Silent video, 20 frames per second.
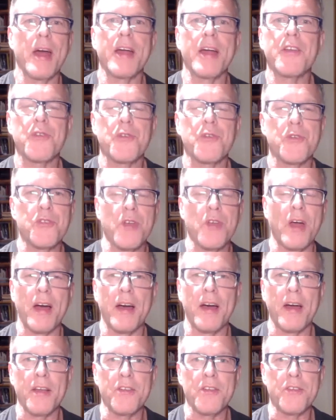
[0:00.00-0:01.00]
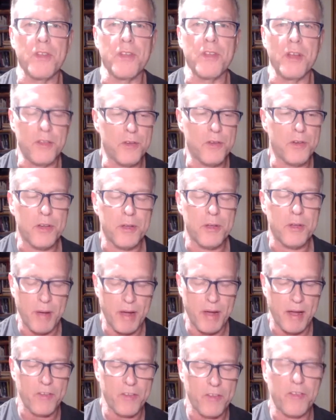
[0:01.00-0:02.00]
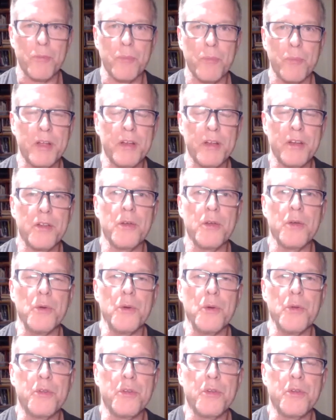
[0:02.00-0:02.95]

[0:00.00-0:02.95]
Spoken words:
exercise that you could possibly do